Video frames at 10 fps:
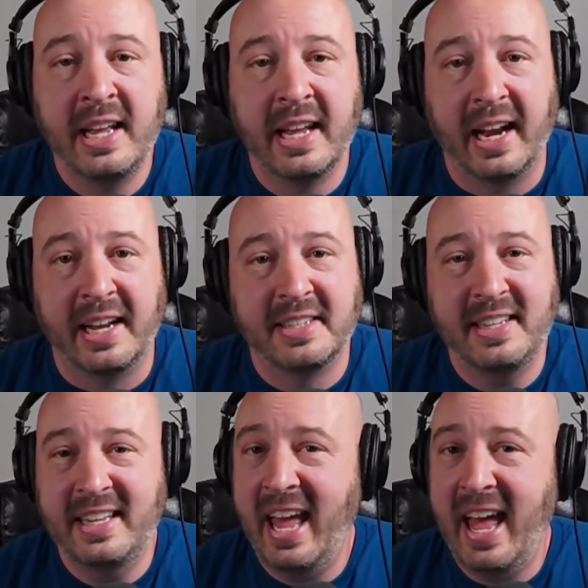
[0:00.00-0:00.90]
And I
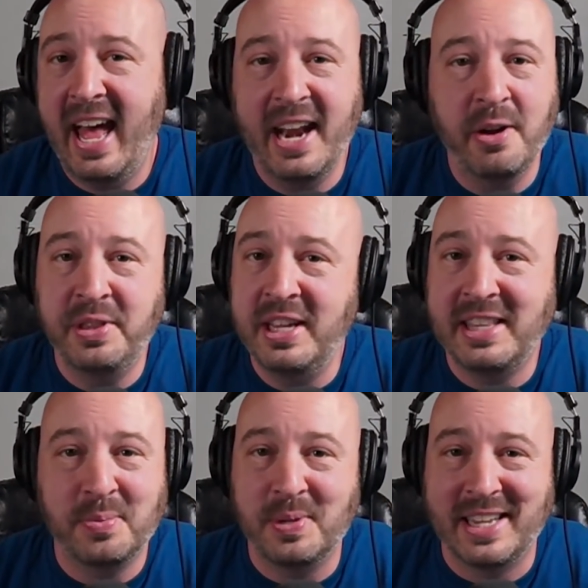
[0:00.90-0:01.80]
said, Yeah, I don't think
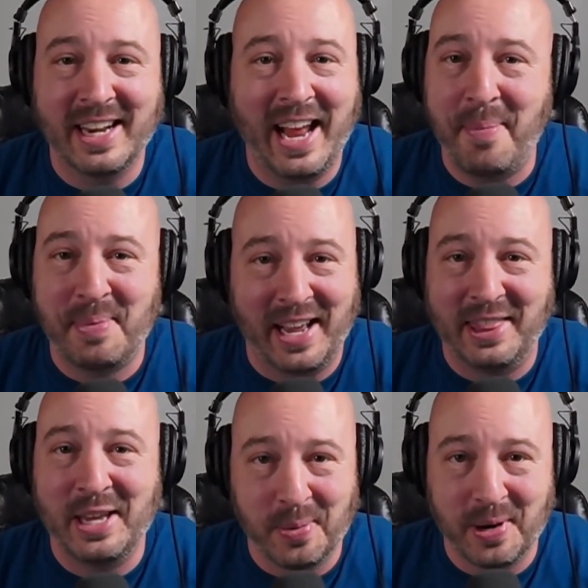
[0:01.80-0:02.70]
that's what's going to happen. I
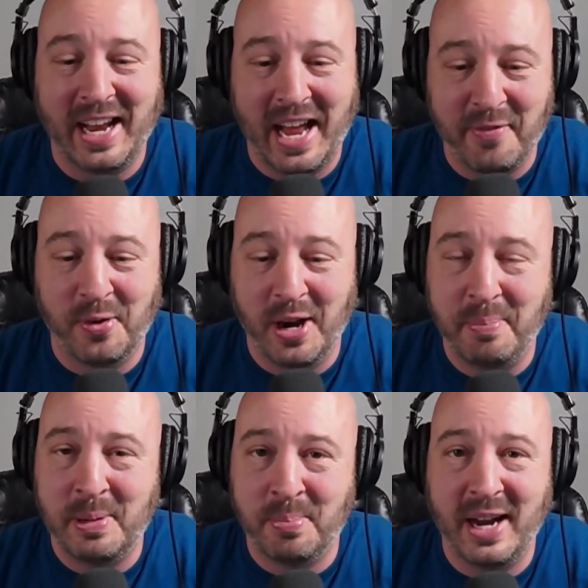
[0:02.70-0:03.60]
think we're going to have a run
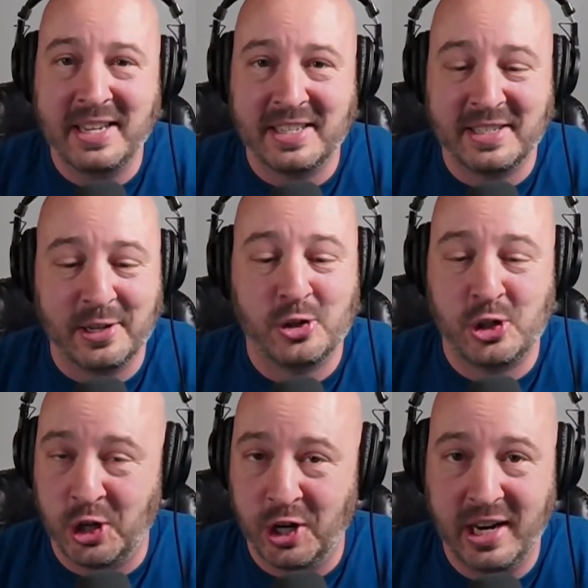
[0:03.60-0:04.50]
up in prices. And
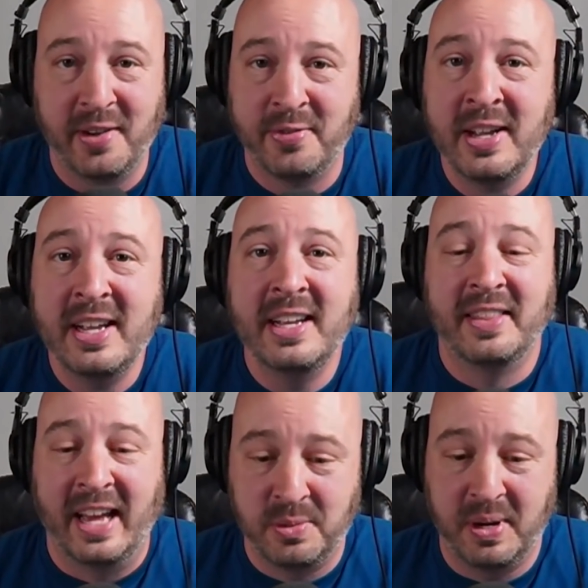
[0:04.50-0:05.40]
sure enough,
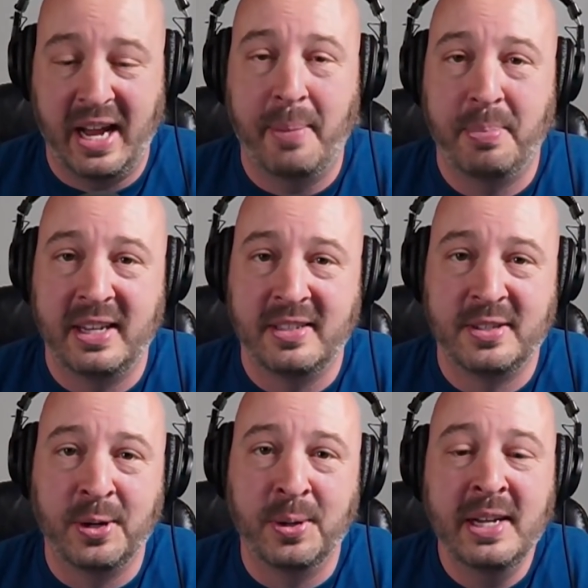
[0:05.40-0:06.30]
that's what happened happen. And
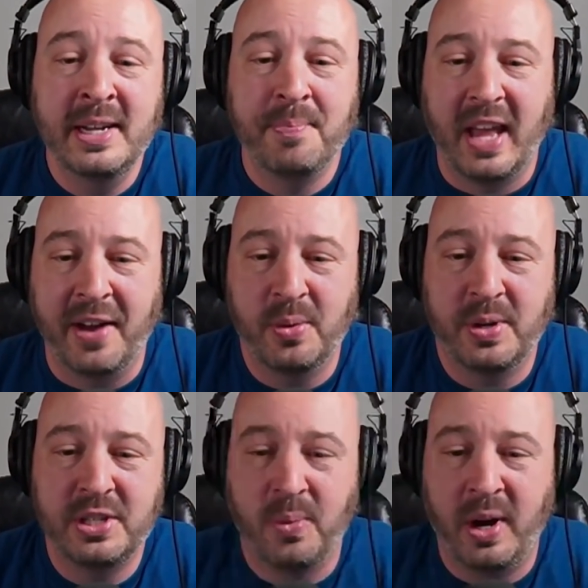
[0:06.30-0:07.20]
so every
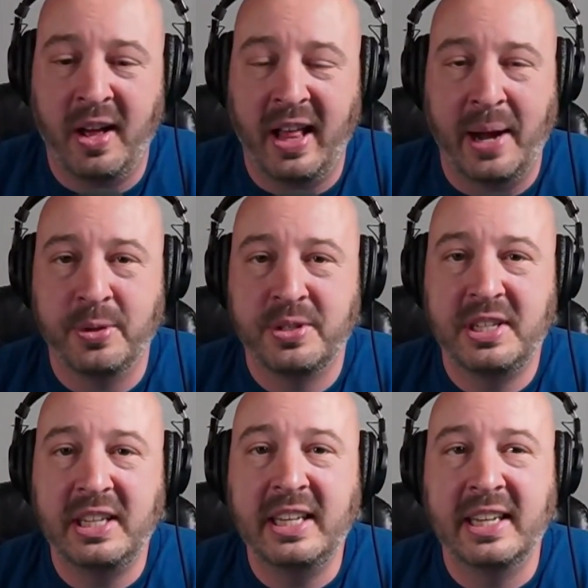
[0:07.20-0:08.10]
once in a while, I will
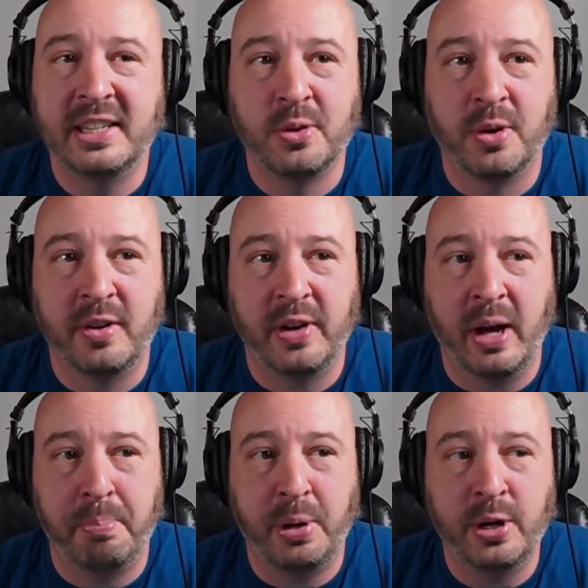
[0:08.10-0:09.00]
see sort of
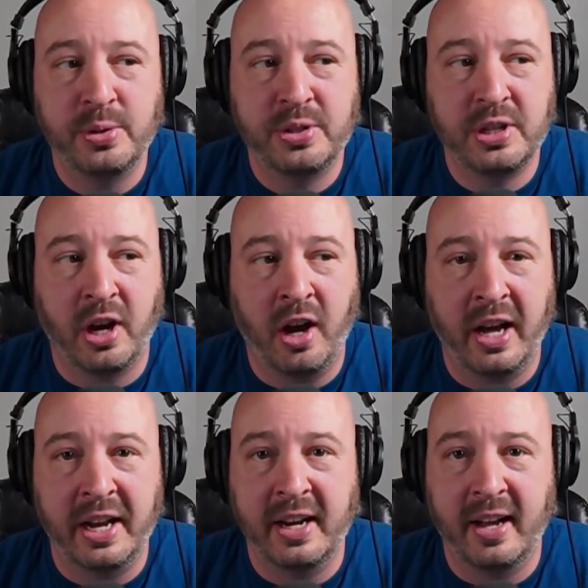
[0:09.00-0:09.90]
a post
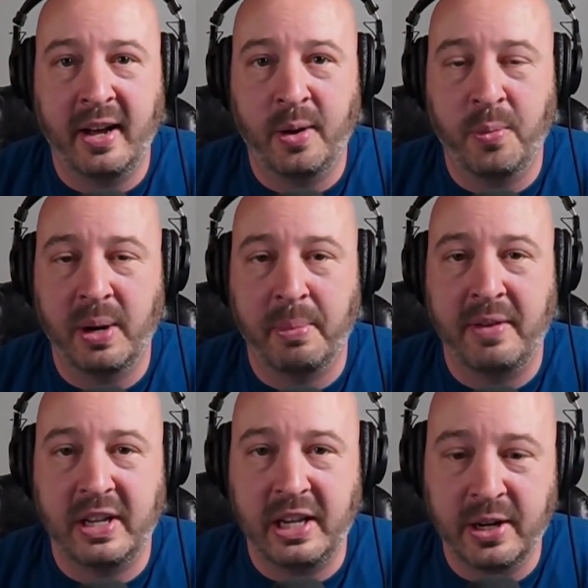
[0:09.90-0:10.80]
on uh, one of
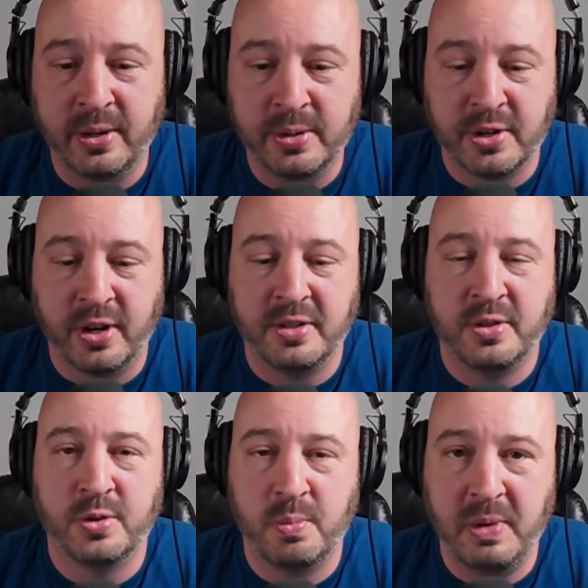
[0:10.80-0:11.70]
my videos or on
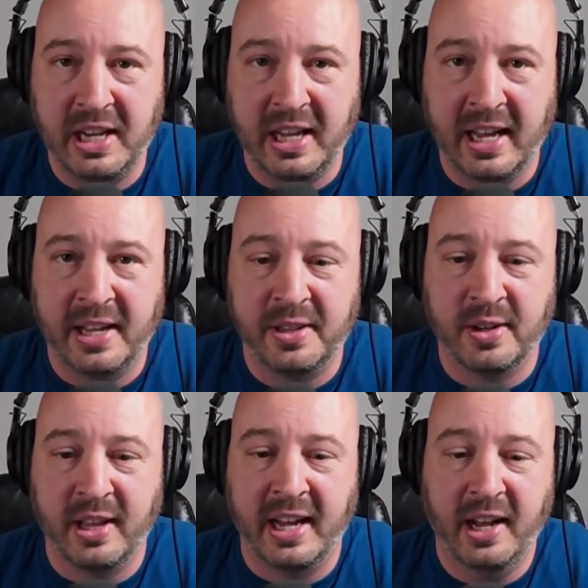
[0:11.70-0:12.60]
social media, and
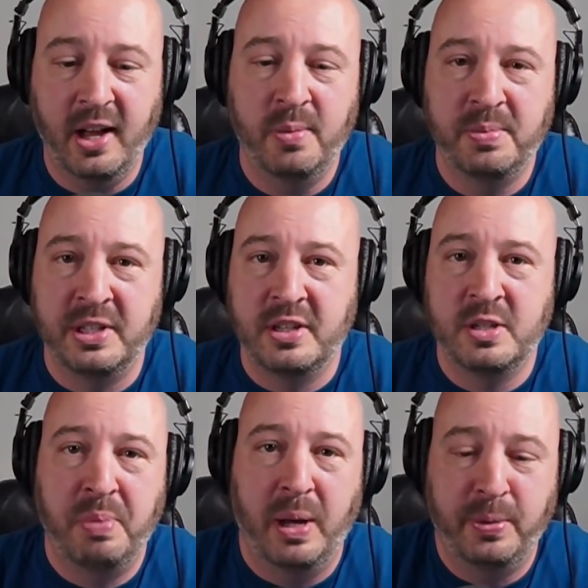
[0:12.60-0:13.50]
they're like, oh, this
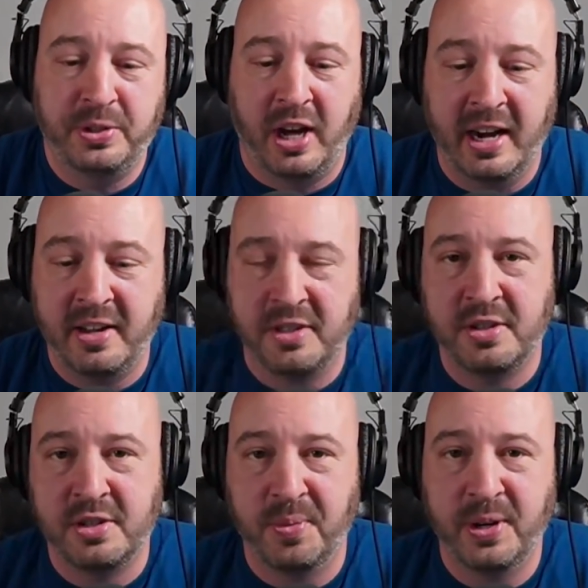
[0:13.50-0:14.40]
is bubble talk.
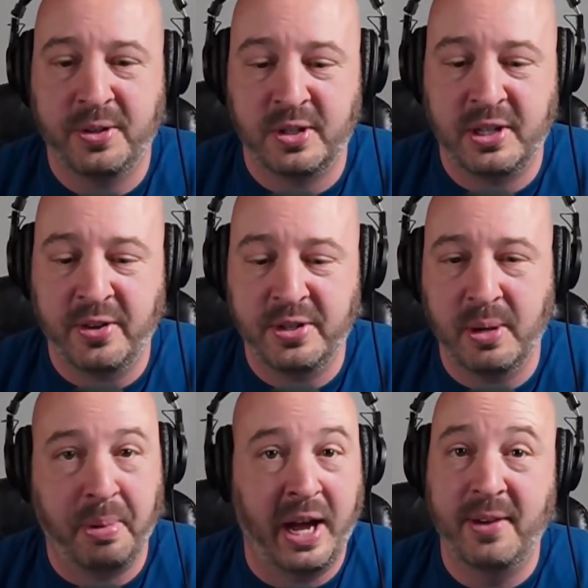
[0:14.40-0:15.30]
This is a realtor telling you
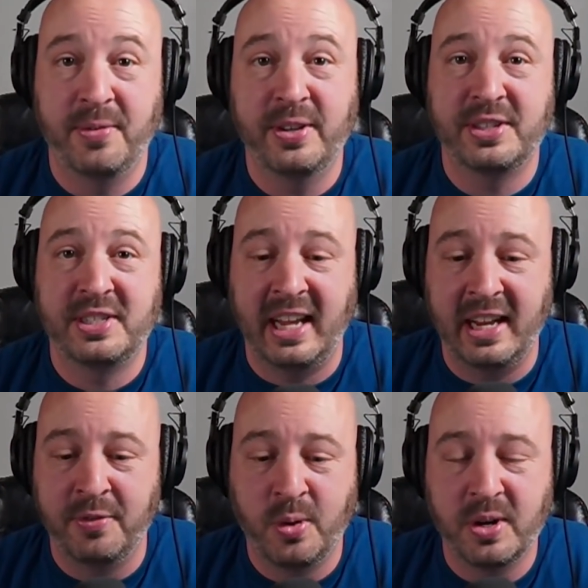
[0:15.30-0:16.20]
to buy real
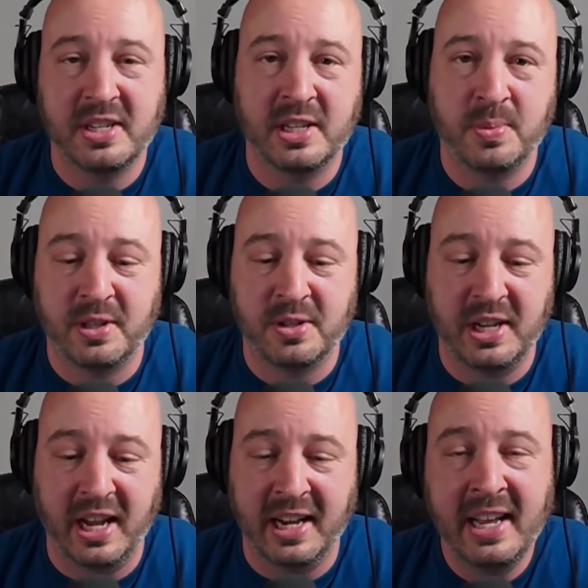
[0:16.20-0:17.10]
estate. Of course, that's what they're
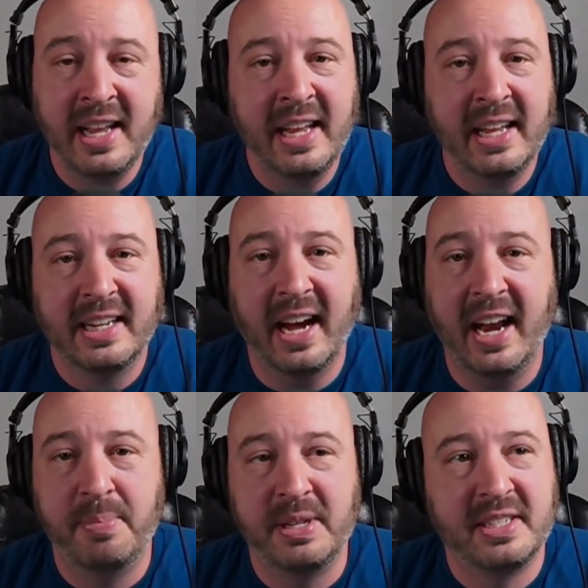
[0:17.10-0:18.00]
saying.
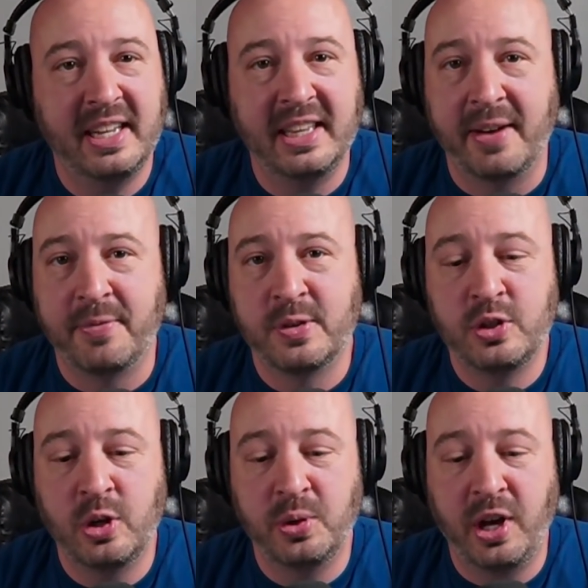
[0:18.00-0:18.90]
God, I've been seeing that for
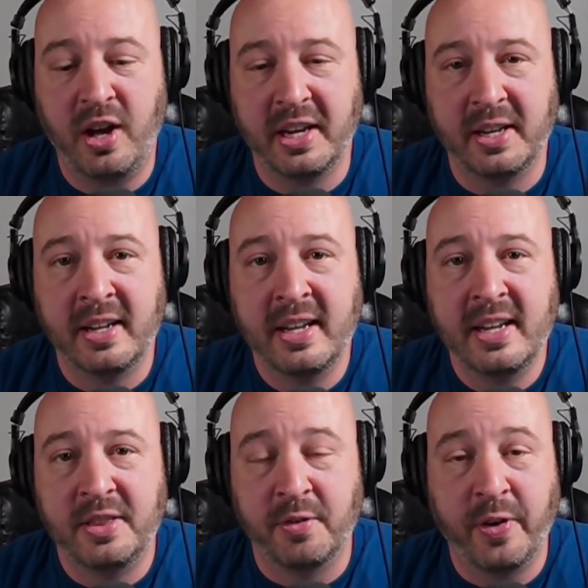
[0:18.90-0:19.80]
so long, and
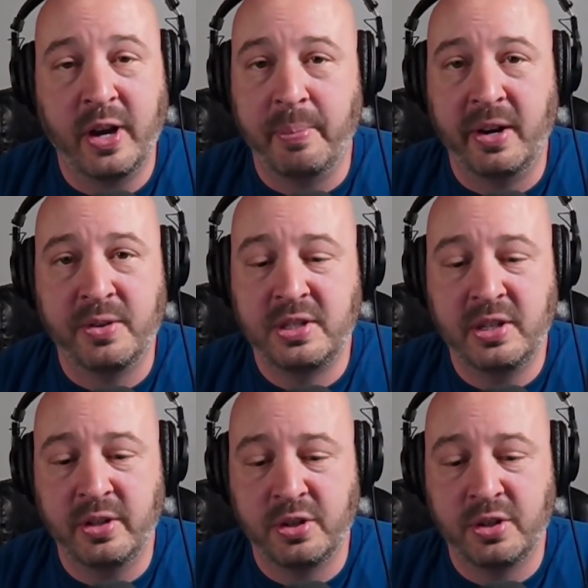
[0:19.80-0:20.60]
the fundamentals still look